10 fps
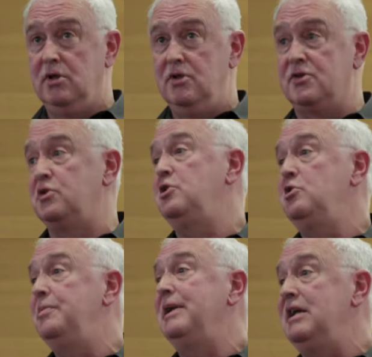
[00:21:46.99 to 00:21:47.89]
So
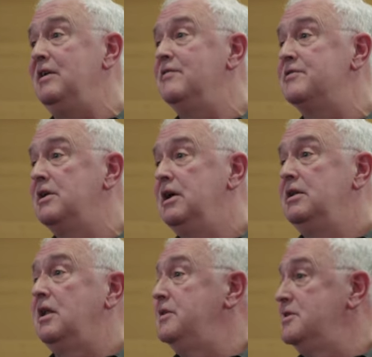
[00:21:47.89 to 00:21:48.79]
Hugh believes
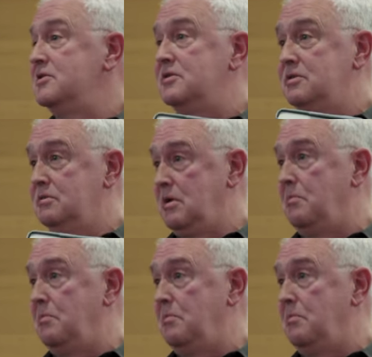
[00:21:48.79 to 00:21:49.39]
that this is